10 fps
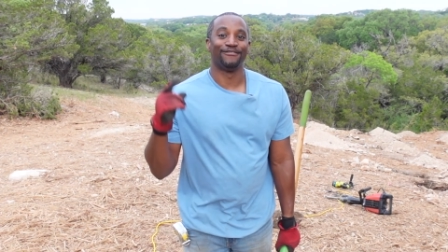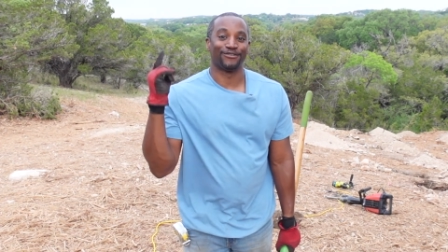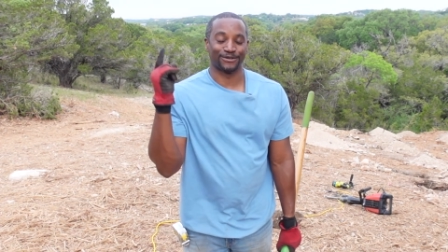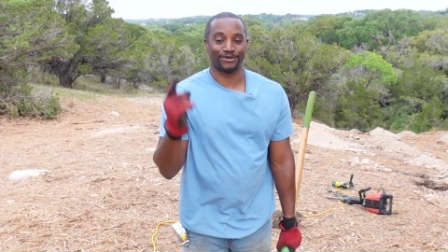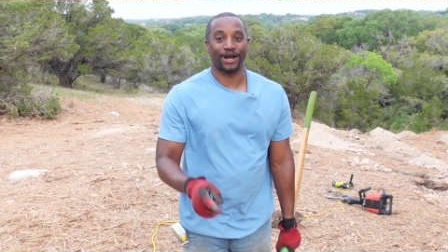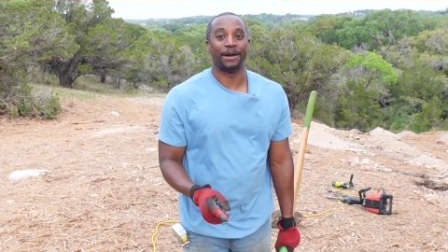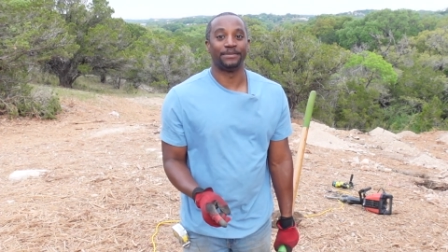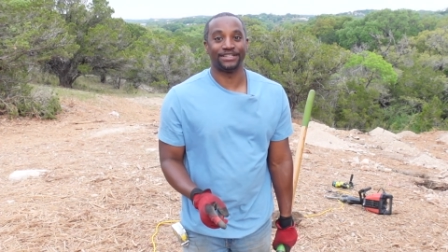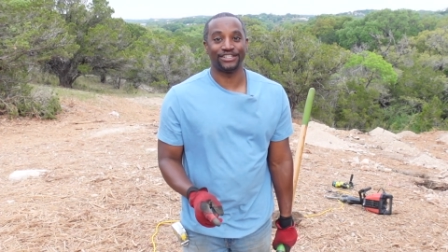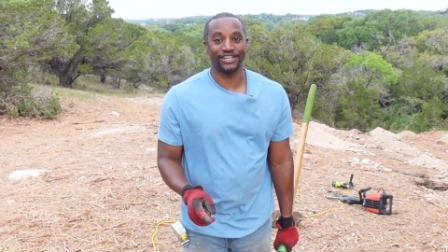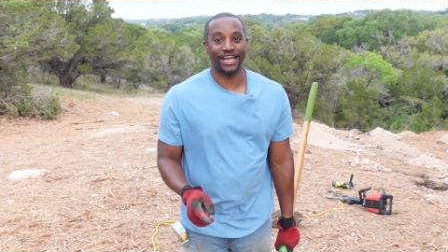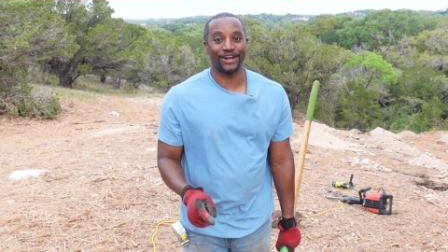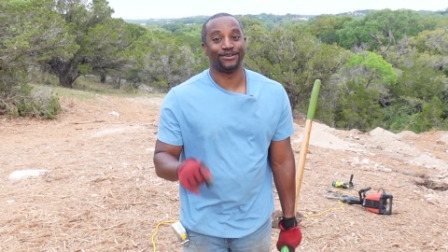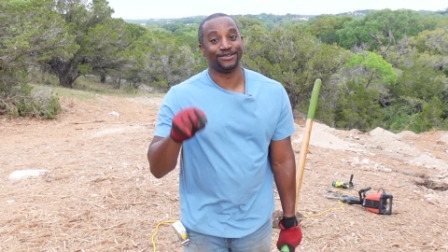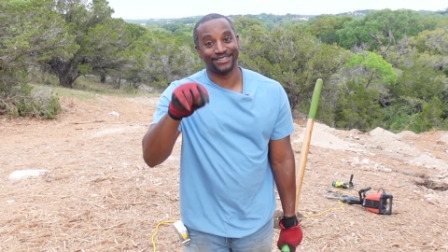for subscribing to the
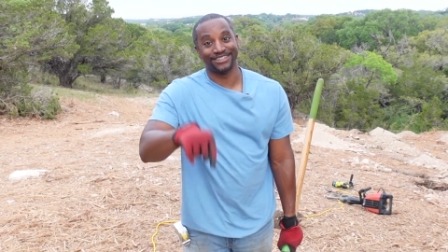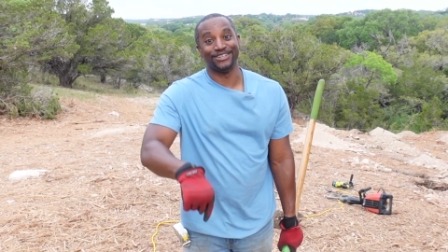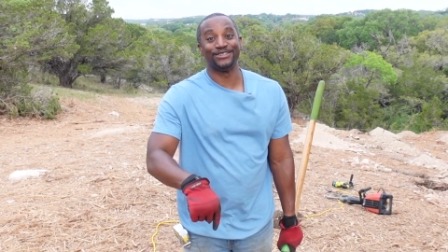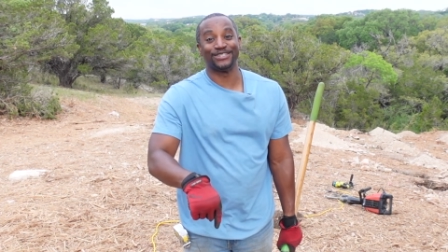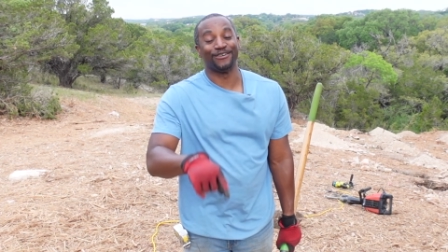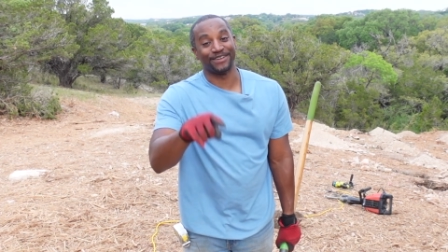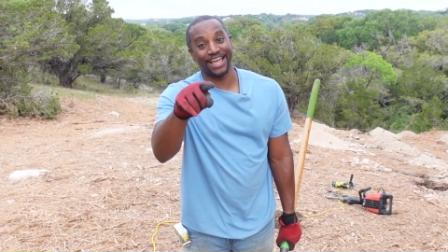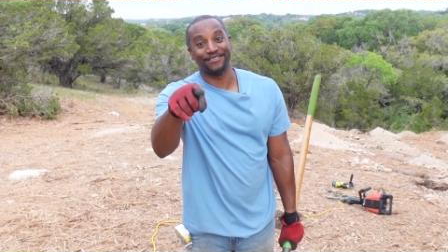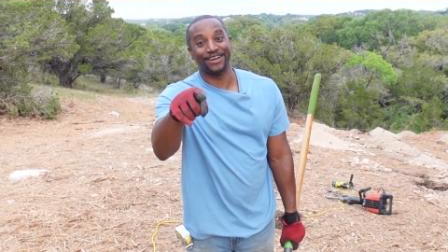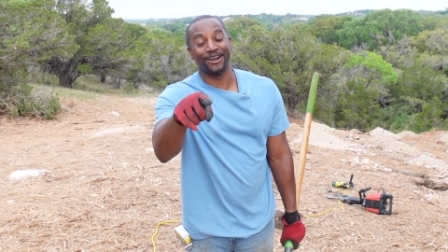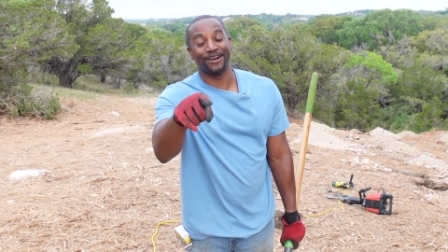channel. Do so if you haven't done